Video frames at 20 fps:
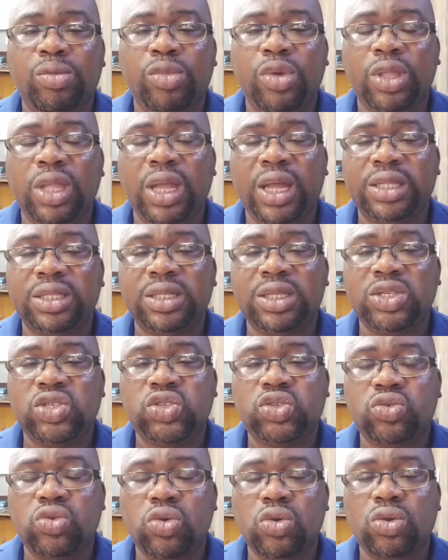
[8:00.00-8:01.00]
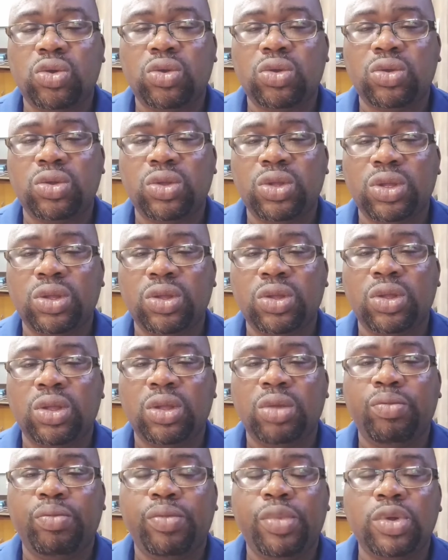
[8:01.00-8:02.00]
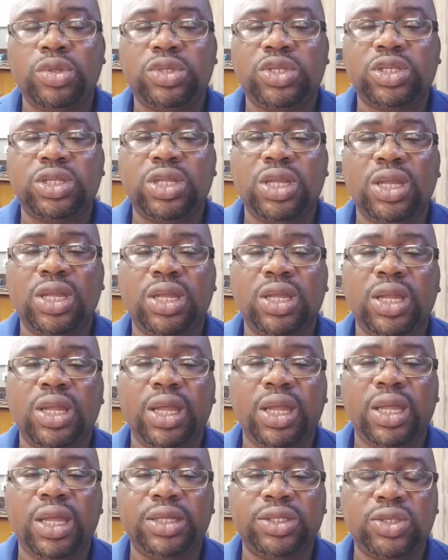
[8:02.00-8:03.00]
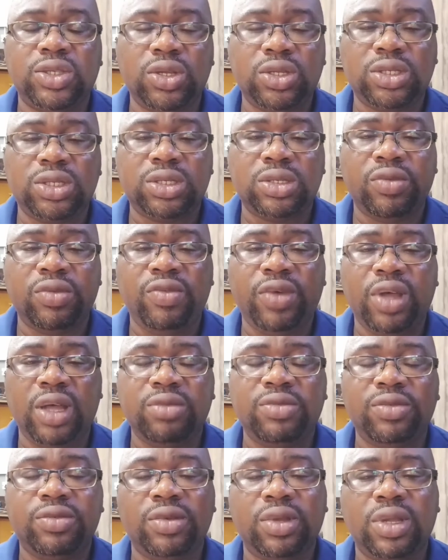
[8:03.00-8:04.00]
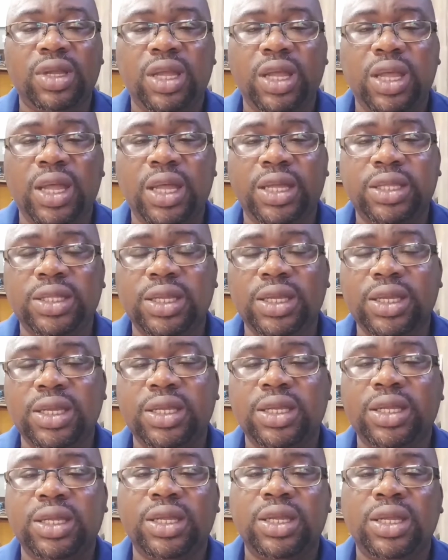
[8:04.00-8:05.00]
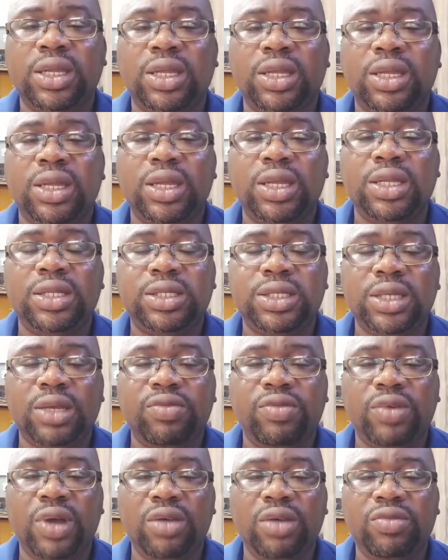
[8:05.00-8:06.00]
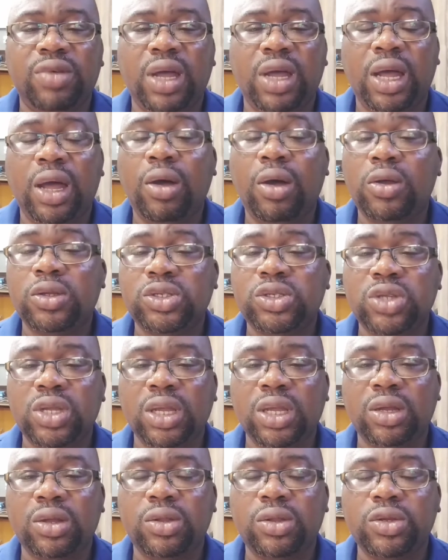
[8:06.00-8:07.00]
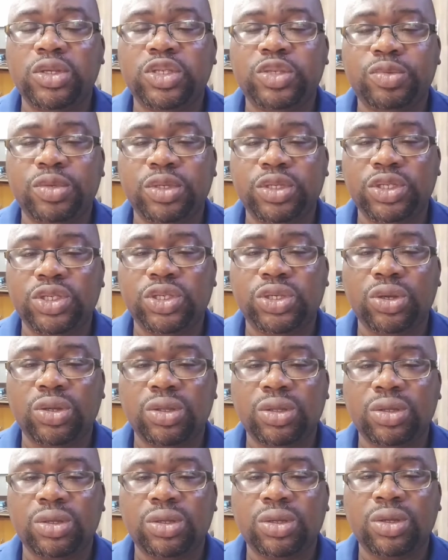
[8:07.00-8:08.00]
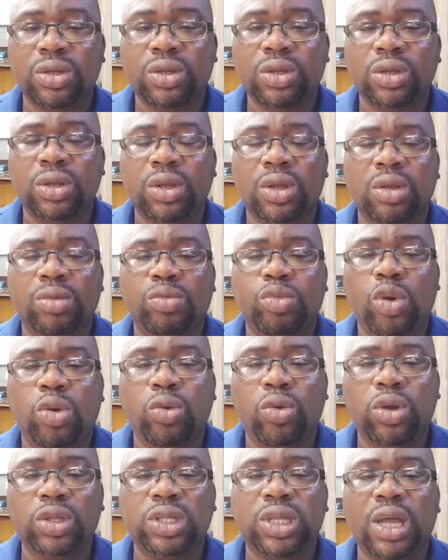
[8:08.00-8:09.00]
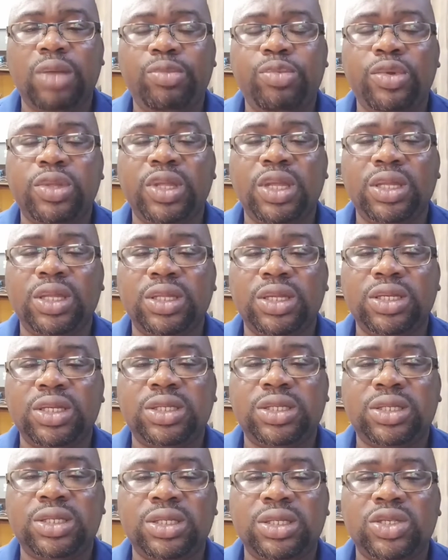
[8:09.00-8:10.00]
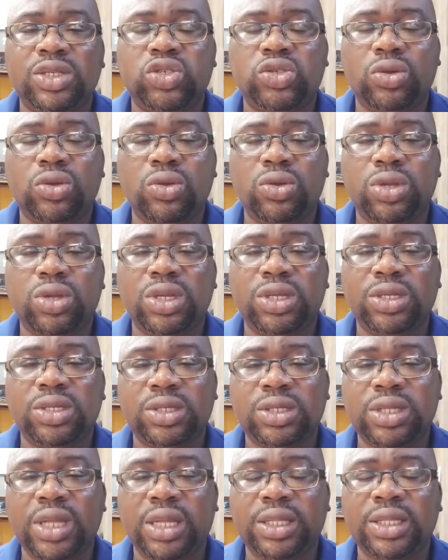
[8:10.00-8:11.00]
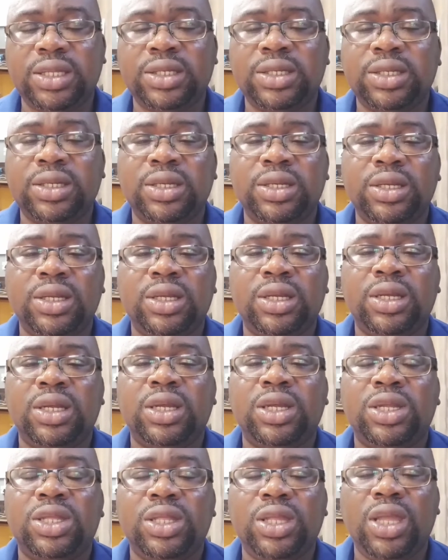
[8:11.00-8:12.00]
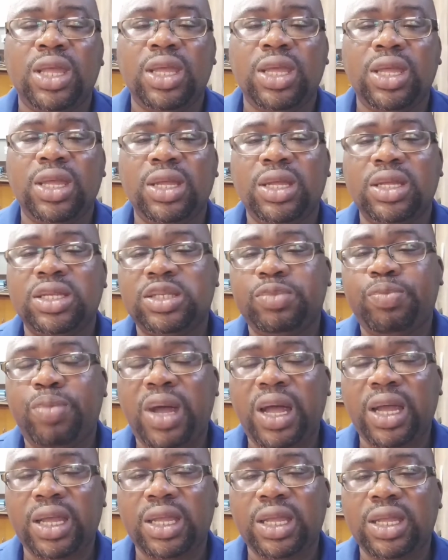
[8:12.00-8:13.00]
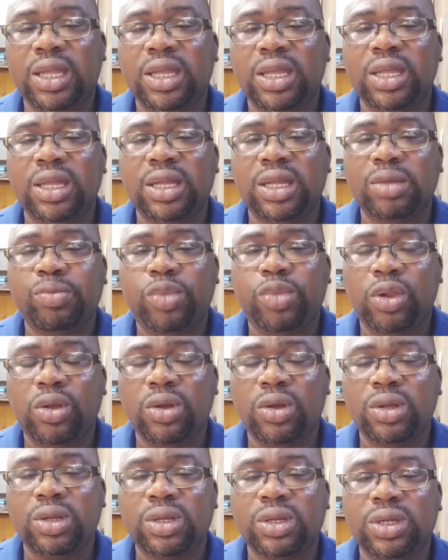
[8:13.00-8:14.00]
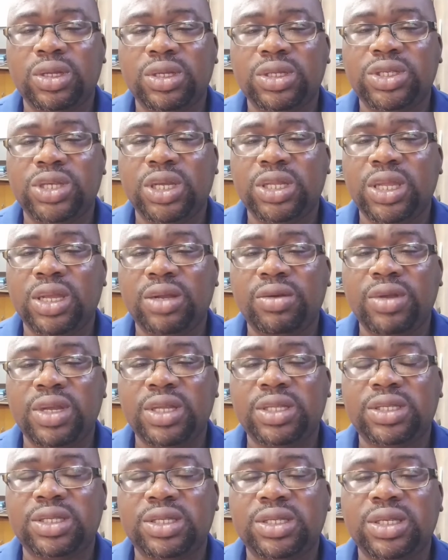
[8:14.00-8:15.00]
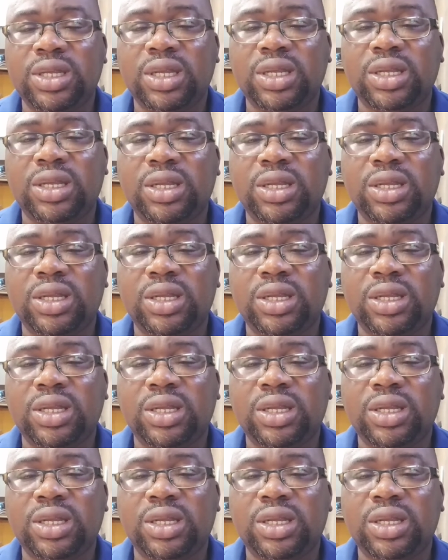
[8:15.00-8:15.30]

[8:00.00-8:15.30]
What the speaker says: But at this stroke, both the exhaust valve and the intake valve are also in close position. But what happened in this stroke is that the spark plug generates